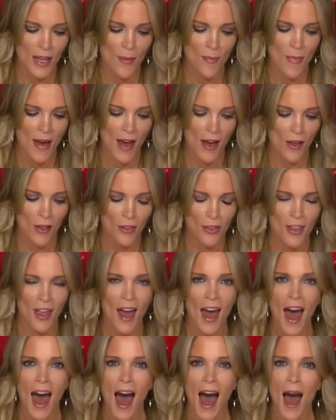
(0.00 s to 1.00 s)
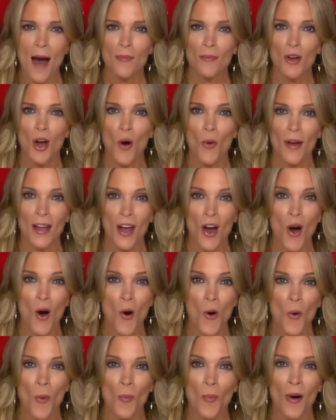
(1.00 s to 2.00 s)
and mouthed, "I'm going
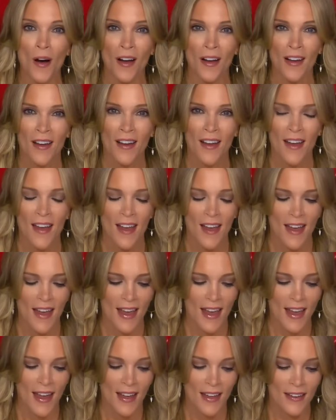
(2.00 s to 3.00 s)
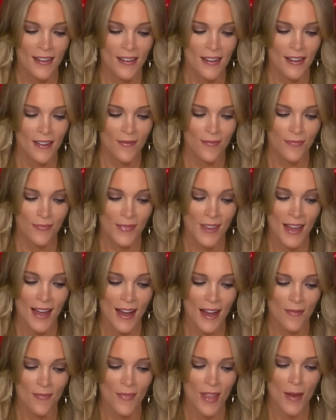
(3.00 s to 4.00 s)
home." And
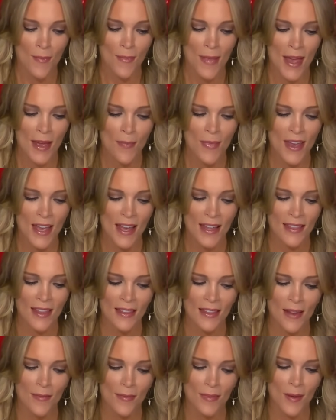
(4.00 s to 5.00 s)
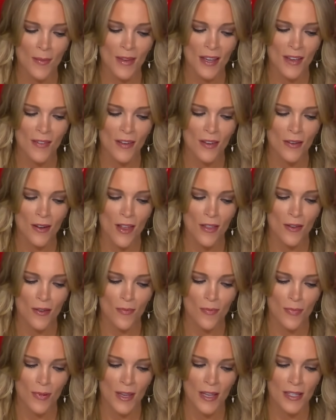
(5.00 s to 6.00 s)
yeah, it may be. And then let me give you
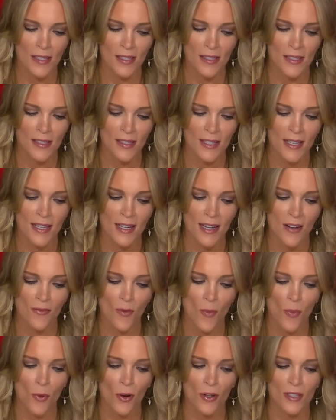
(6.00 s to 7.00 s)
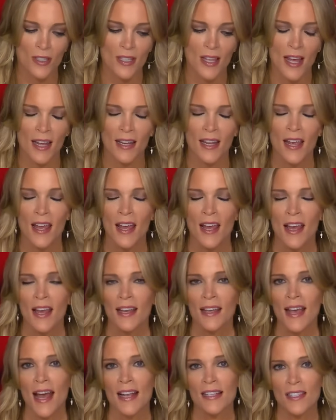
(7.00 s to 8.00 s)
another piece. CNN reports that
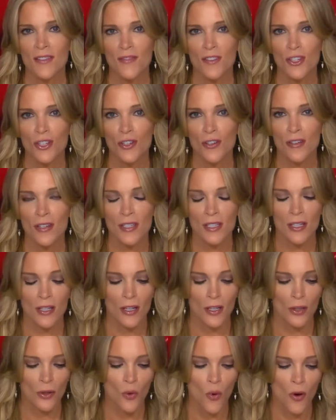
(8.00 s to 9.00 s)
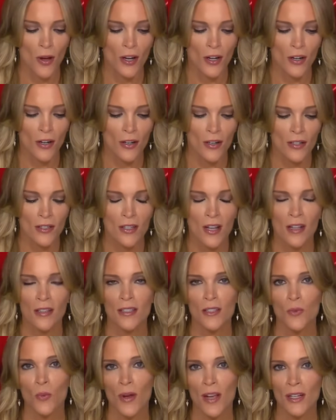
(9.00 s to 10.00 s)
Cassie Ventura's lawyer,
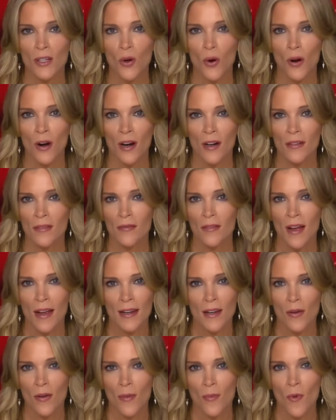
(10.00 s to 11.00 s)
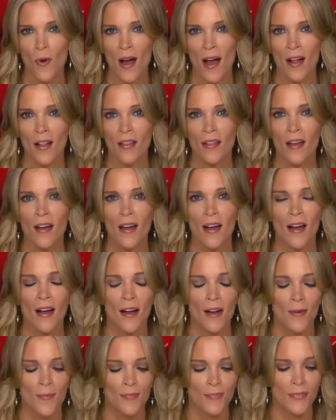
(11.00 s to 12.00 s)
Douglas Wigdor, I know him well,
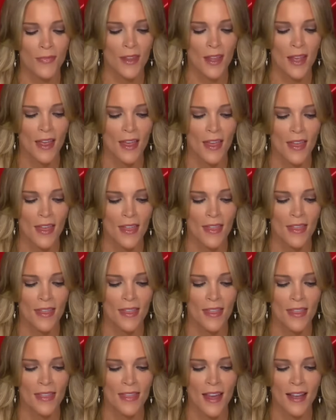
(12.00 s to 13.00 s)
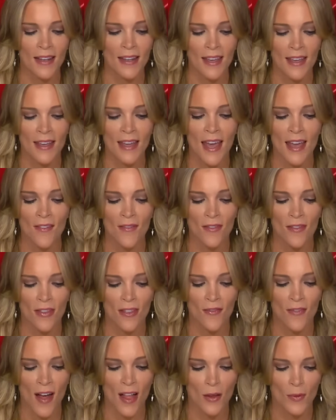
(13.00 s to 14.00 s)
that he gave
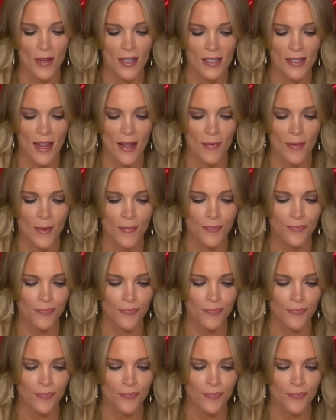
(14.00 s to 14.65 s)
the following statement.